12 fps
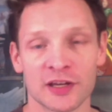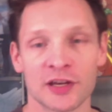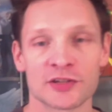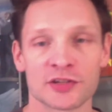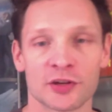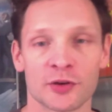
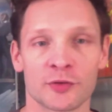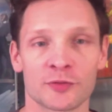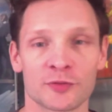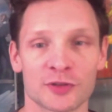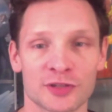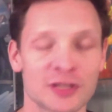
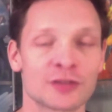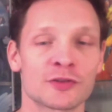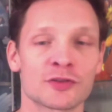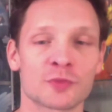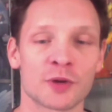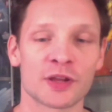So
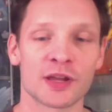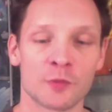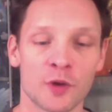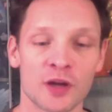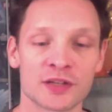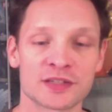Sentinels, where they
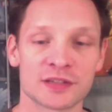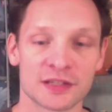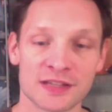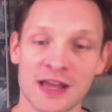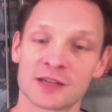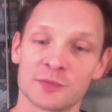once
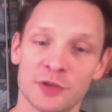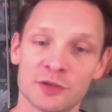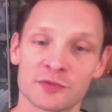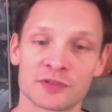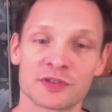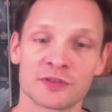attacked
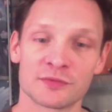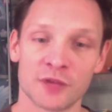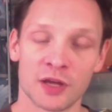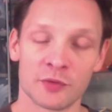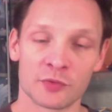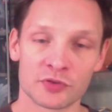mutants
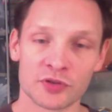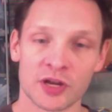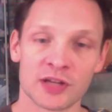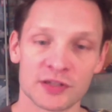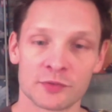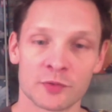and were
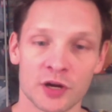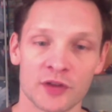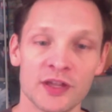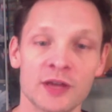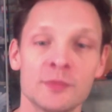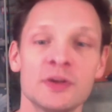trying to work on
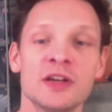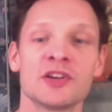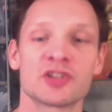them,